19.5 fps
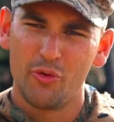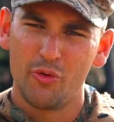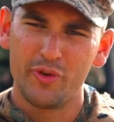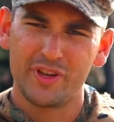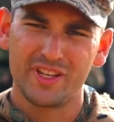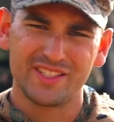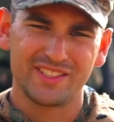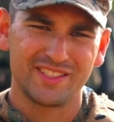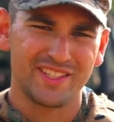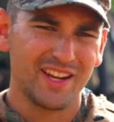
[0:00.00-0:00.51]

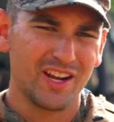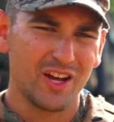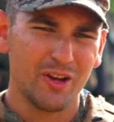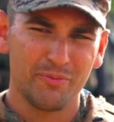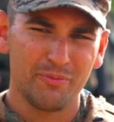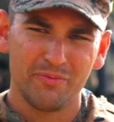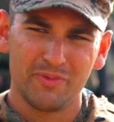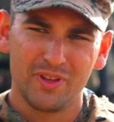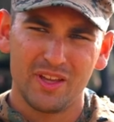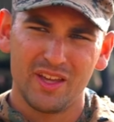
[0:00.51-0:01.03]
we can set
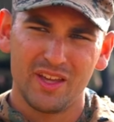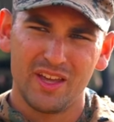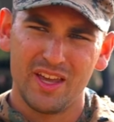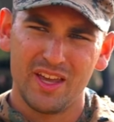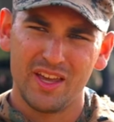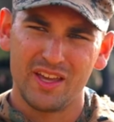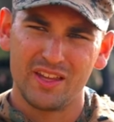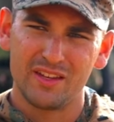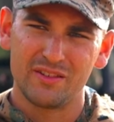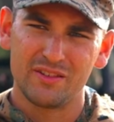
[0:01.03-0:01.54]
up
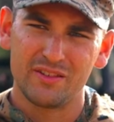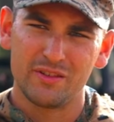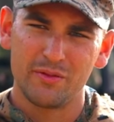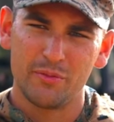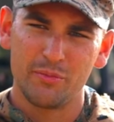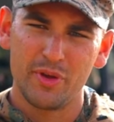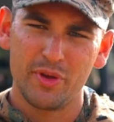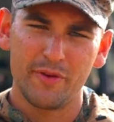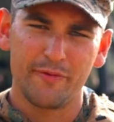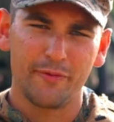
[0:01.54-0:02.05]
and
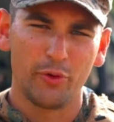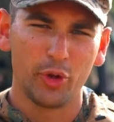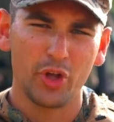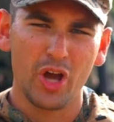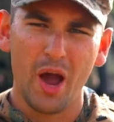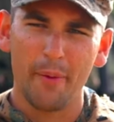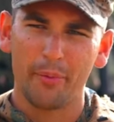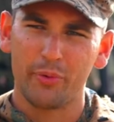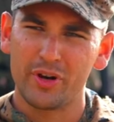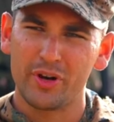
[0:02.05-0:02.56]
be fully
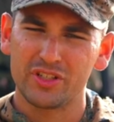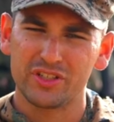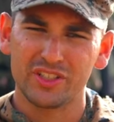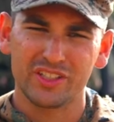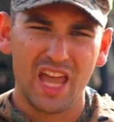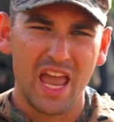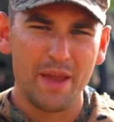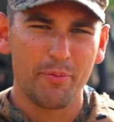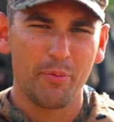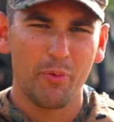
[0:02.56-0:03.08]

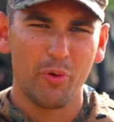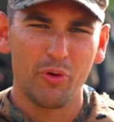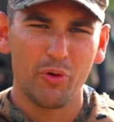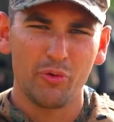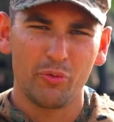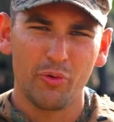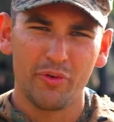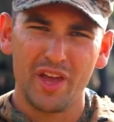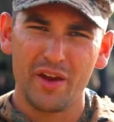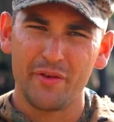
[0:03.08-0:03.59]
operationally
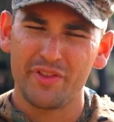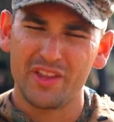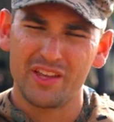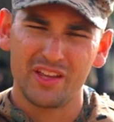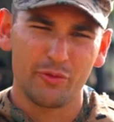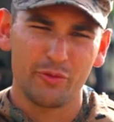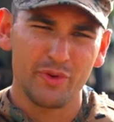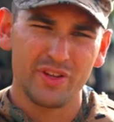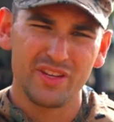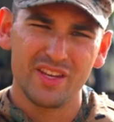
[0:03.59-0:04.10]
capable with
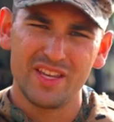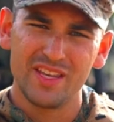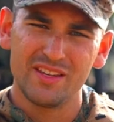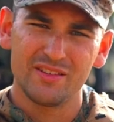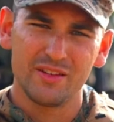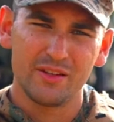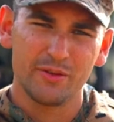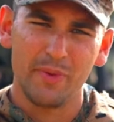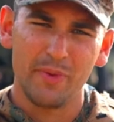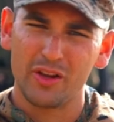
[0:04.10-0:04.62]
everything that we
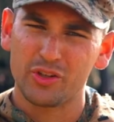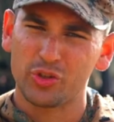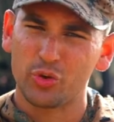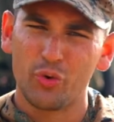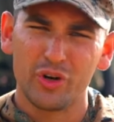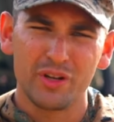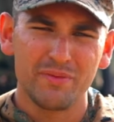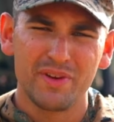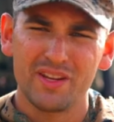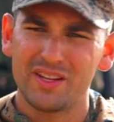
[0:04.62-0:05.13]
need in about
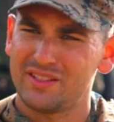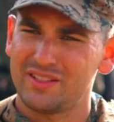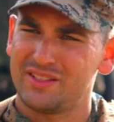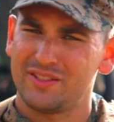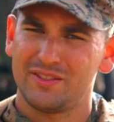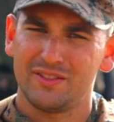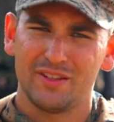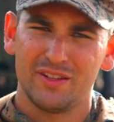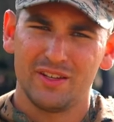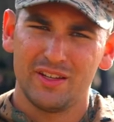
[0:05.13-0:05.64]
20
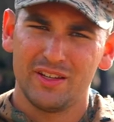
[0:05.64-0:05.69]
minutes.